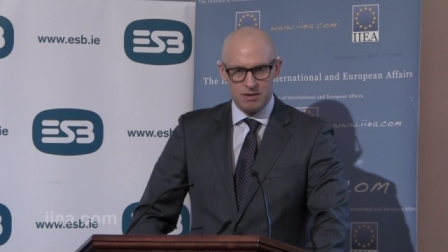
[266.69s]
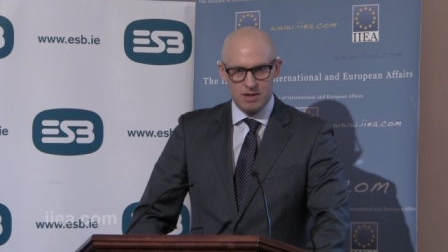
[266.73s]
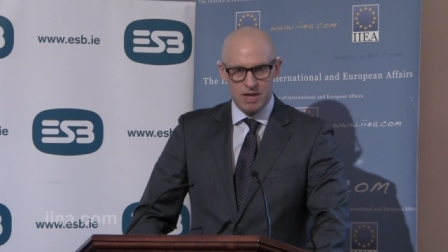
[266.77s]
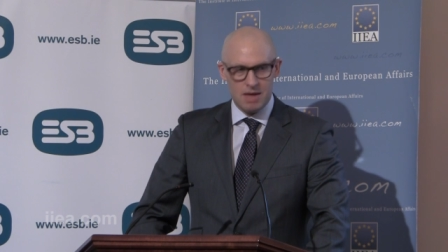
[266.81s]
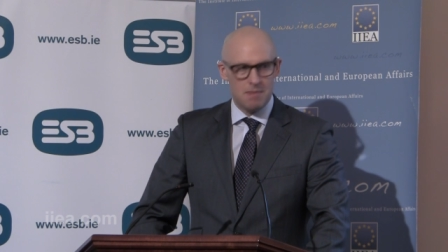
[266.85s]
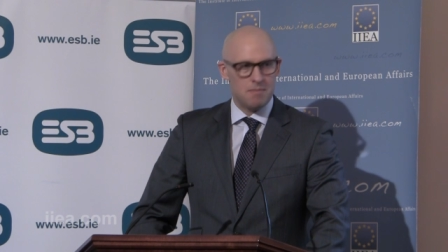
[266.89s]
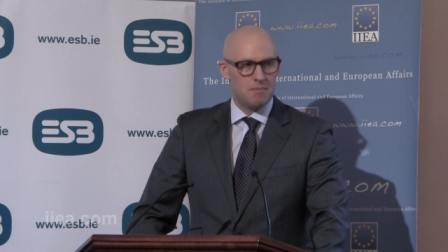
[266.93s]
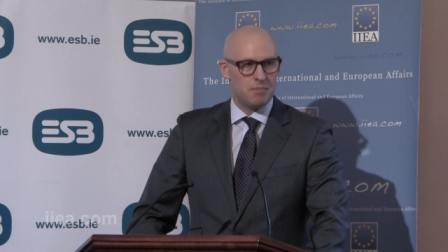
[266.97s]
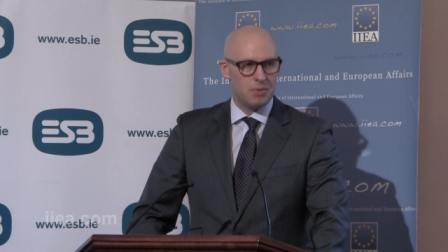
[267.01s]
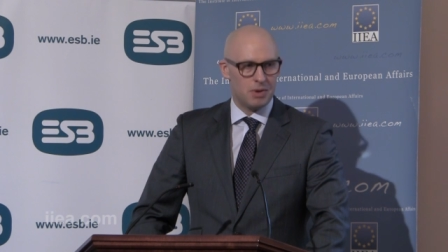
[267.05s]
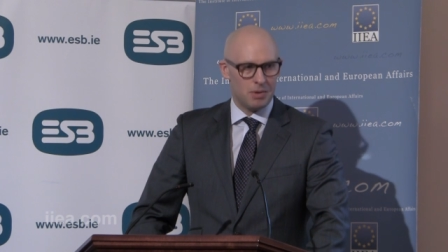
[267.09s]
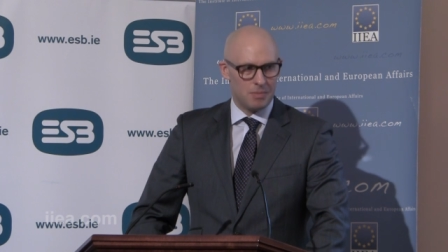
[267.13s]

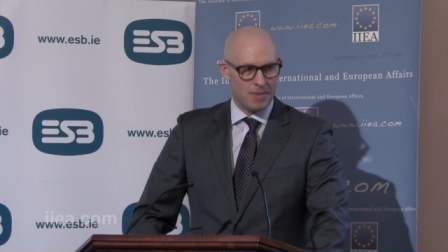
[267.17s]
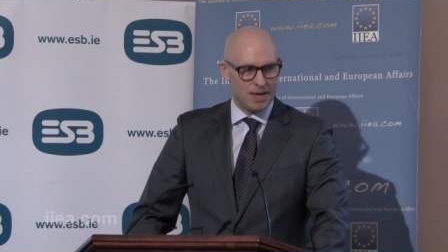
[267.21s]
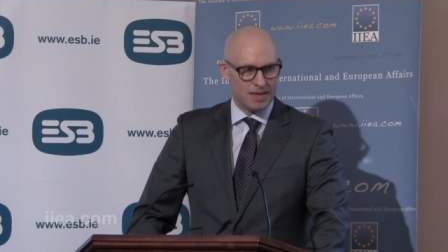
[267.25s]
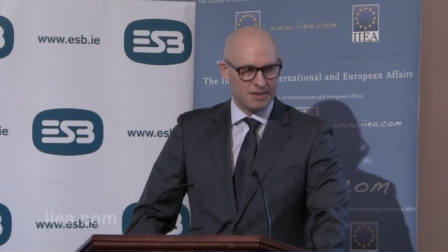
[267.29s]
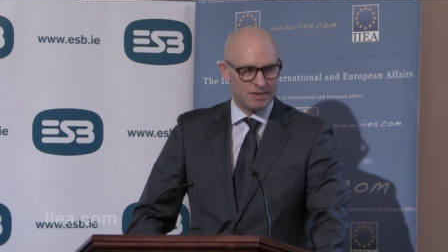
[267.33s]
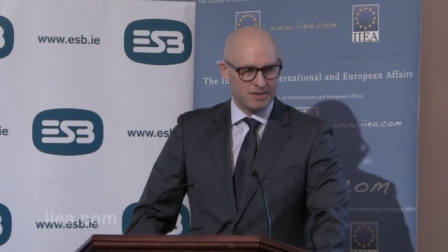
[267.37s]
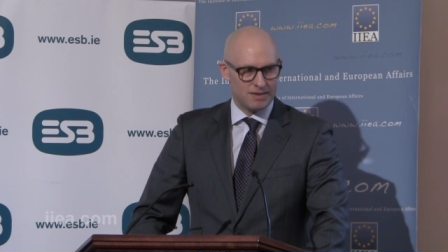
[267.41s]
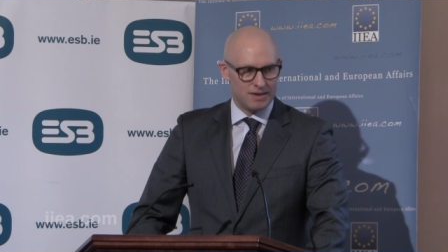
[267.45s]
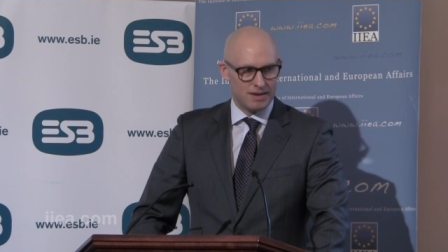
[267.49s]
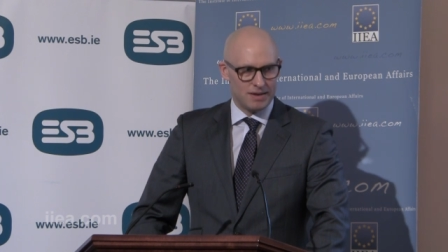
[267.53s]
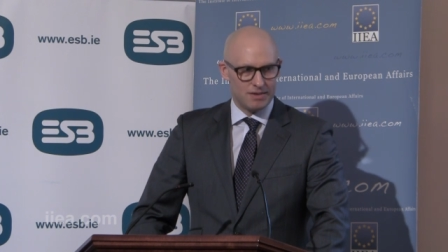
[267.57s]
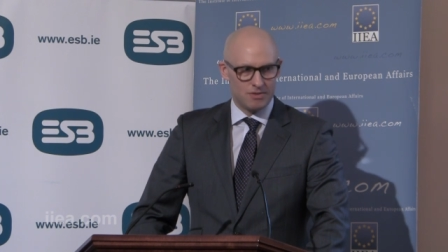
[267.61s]

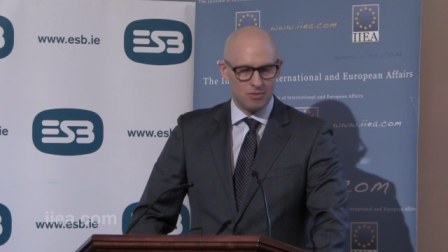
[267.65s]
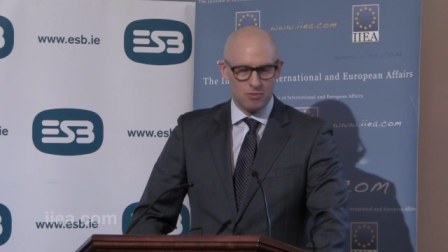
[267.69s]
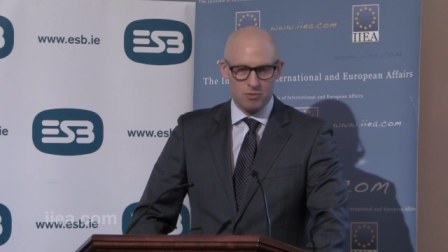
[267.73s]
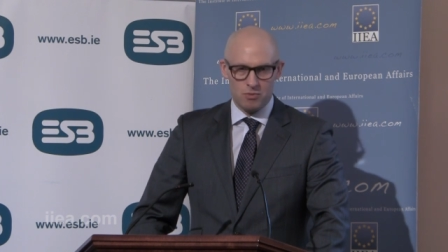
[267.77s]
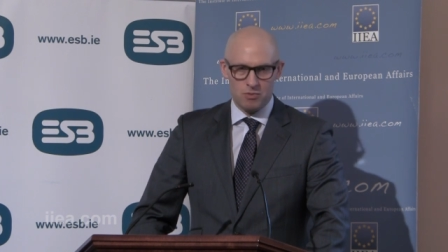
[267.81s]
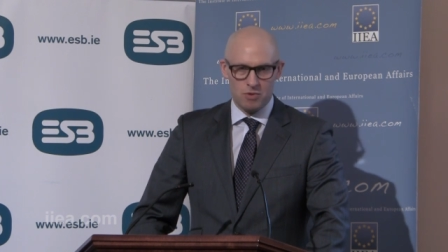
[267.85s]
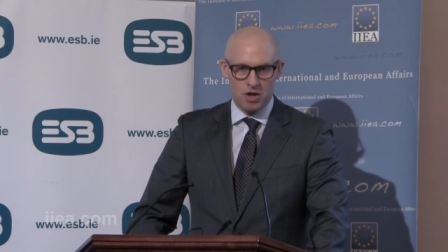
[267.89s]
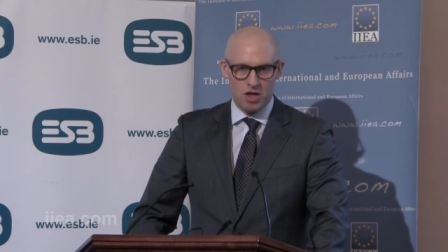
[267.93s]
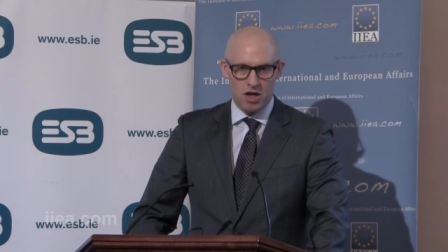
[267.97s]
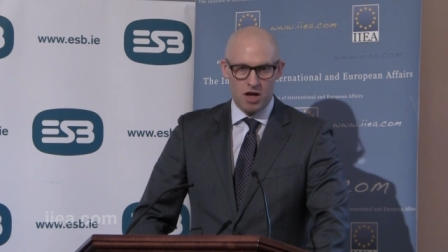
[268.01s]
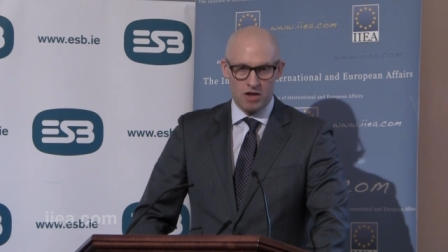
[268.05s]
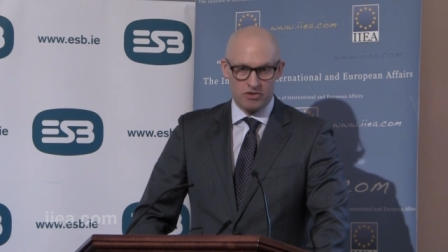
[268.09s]
implemented
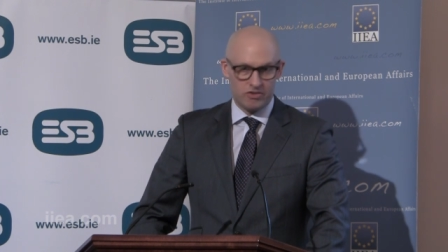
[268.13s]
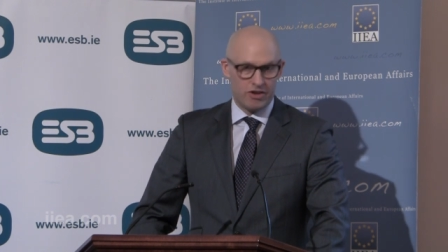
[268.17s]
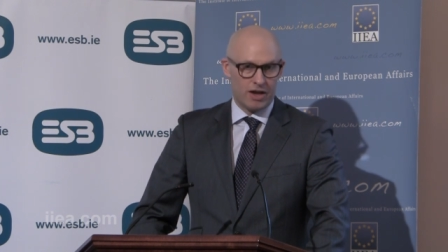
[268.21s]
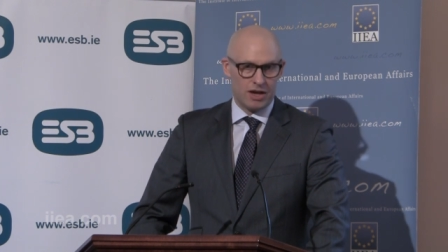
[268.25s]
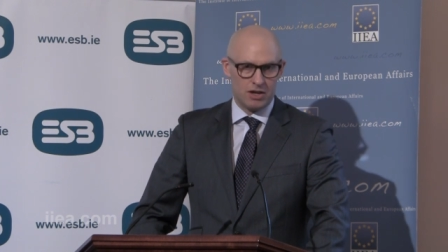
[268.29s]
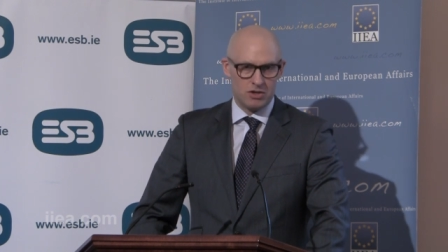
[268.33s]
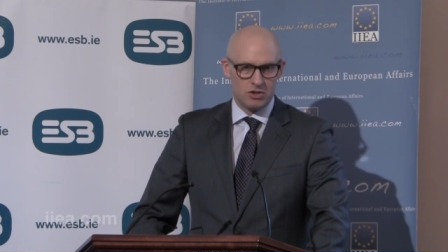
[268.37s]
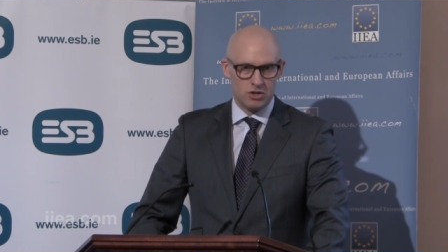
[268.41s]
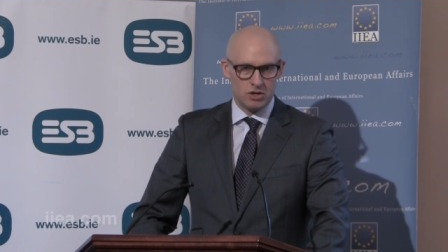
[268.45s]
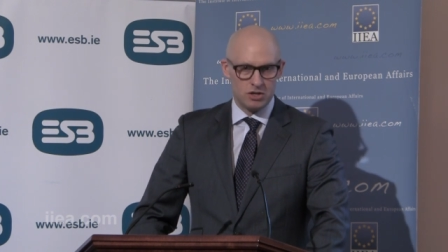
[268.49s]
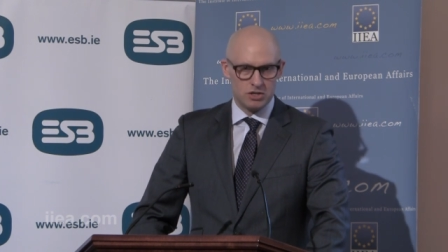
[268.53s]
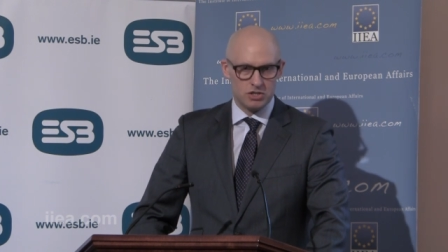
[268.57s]
a
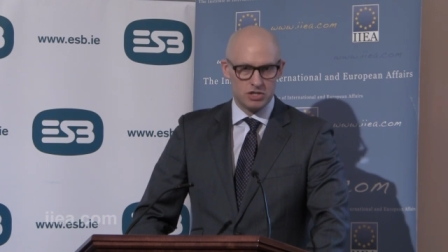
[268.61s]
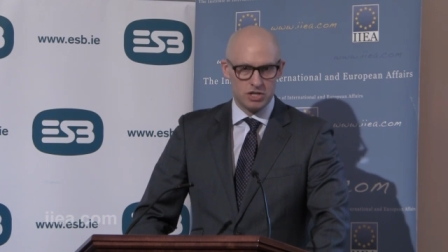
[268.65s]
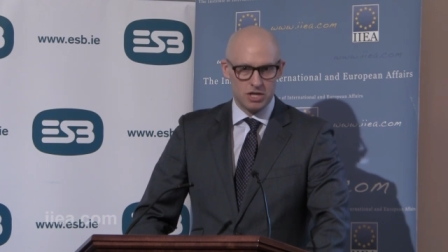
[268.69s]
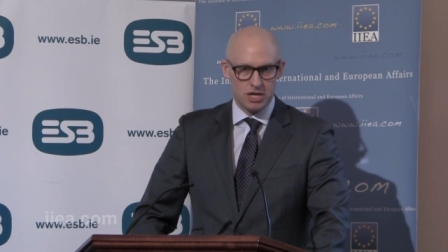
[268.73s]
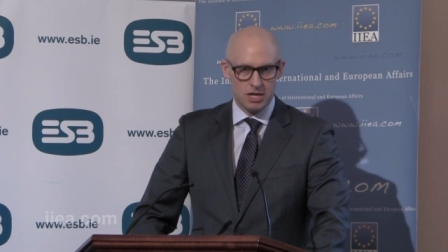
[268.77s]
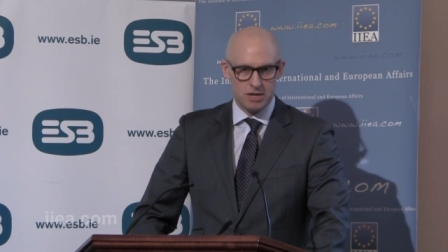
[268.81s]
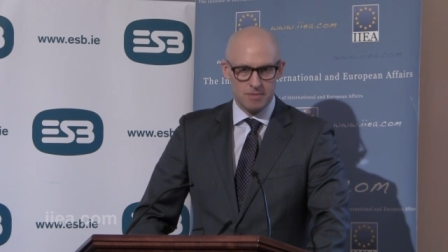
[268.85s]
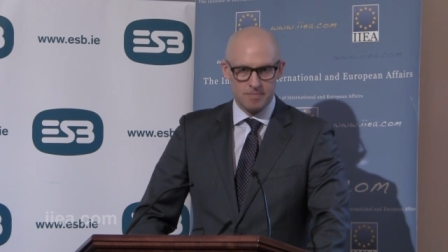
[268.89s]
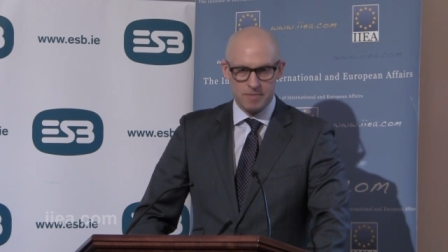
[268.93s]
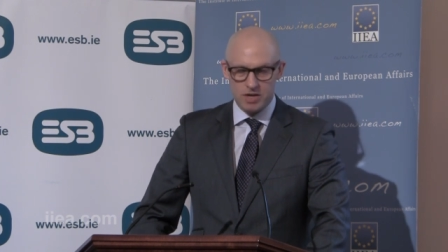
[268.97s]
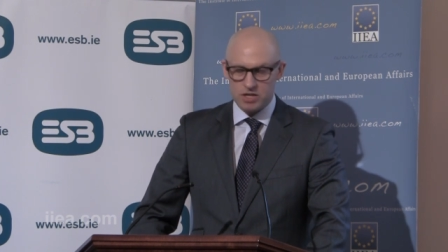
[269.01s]
technology.